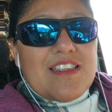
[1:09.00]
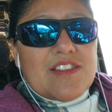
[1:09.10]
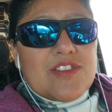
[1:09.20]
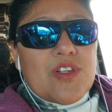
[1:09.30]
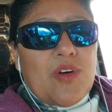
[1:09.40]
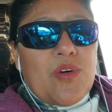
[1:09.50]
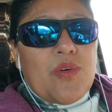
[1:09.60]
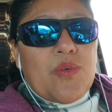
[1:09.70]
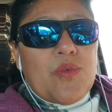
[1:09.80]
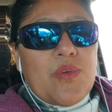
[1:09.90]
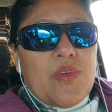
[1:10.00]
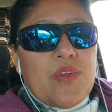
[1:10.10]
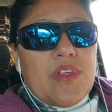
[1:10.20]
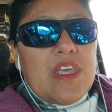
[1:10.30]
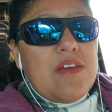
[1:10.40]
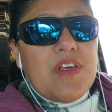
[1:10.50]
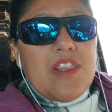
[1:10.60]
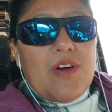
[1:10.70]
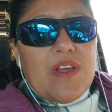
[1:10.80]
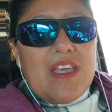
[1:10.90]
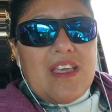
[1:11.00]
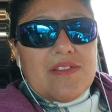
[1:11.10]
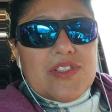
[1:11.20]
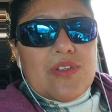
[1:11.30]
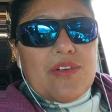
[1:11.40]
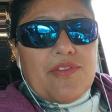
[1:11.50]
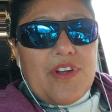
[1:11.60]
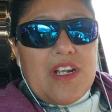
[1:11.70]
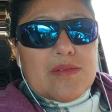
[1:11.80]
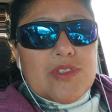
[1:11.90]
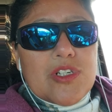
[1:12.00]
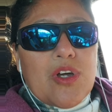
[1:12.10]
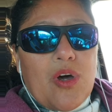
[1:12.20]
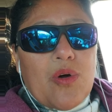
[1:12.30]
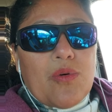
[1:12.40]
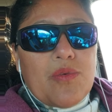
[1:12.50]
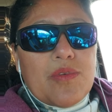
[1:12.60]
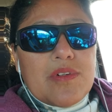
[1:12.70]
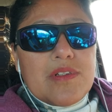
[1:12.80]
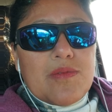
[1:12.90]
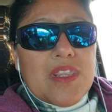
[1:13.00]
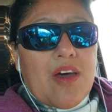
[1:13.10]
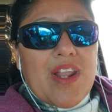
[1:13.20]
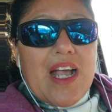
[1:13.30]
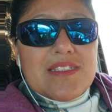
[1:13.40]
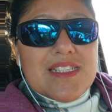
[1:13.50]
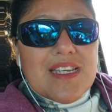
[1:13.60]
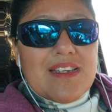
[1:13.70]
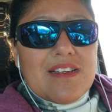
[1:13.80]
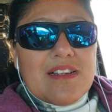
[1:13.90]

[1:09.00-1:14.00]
So, even though He gives you the freedom to go without asking,